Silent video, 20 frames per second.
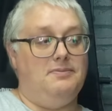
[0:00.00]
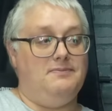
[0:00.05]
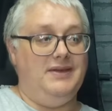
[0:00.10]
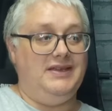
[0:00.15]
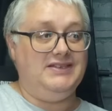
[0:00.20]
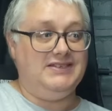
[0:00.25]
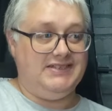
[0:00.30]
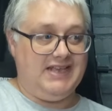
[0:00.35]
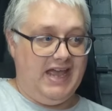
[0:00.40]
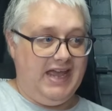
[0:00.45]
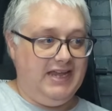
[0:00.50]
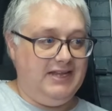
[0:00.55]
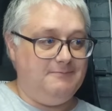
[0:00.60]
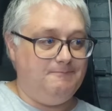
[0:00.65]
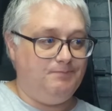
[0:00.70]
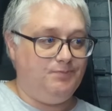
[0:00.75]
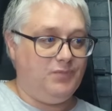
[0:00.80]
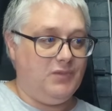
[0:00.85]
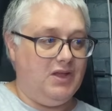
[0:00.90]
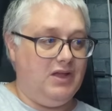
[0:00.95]
me
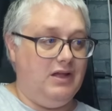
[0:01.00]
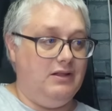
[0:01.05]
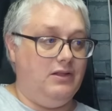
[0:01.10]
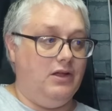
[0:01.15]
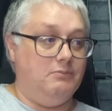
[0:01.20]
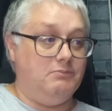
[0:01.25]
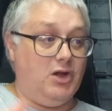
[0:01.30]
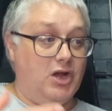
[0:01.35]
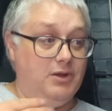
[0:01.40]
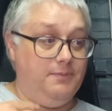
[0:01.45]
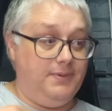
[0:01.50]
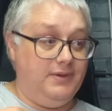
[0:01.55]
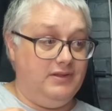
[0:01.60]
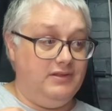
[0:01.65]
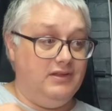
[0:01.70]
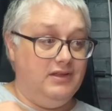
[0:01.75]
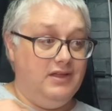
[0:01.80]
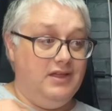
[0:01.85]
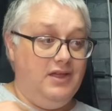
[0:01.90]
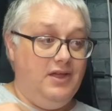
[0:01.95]
sane, and I'm
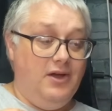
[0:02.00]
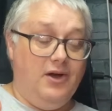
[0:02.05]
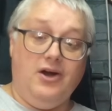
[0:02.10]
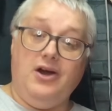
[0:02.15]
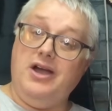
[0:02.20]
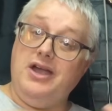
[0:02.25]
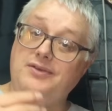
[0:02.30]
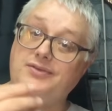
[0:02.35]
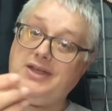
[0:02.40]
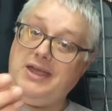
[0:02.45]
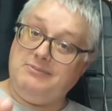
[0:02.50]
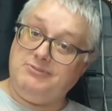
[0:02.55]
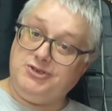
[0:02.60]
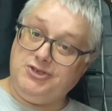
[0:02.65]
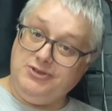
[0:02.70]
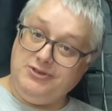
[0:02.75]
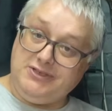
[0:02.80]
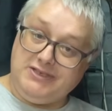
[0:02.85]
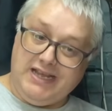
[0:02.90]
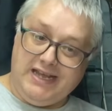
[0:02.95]
hoping I have kept
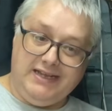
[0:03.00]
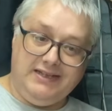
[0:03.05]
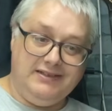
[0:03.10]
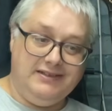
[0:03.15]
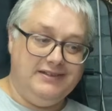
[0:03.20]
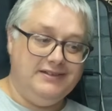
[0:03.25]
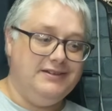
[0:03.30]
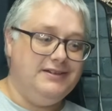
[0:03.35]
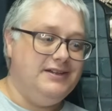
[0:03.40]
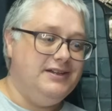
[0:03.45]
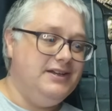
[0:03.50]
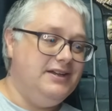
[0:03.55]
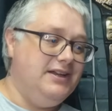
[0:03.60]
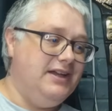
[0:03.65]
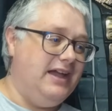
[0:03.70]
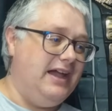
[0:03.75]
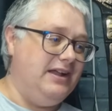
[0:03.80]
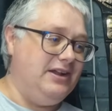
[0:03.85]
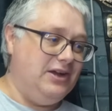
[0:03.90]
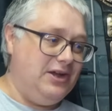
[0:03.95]
you sane,
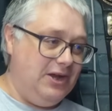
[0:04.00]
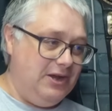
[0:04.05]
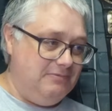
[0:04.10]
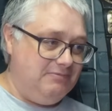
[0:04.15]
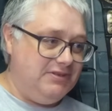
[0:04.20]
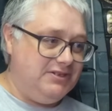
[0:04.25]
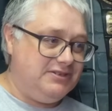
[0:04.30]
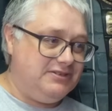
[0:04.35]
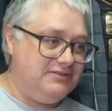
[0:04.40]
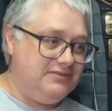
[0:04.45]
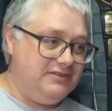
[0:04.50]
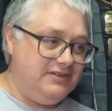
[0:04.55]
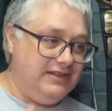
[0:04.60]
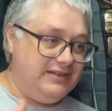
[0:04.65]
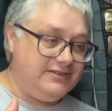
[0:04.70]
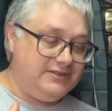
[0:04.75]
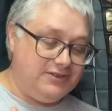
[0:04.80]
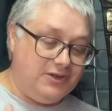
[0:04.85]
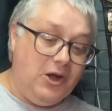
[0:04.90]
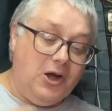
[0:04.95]
and I hope this
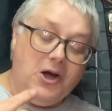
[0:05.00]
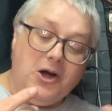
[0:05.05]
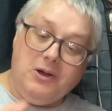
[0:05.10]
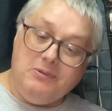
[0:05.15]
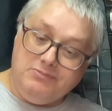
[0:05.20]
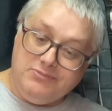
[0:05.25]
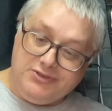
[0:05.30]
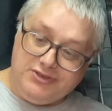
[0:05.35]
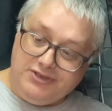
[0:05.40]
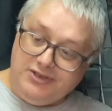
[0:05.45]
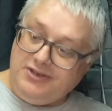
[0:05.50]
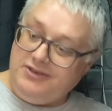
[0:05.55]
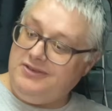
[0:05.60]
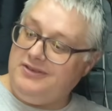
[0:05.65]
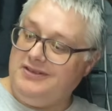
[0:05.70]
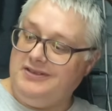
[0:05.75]
calms you.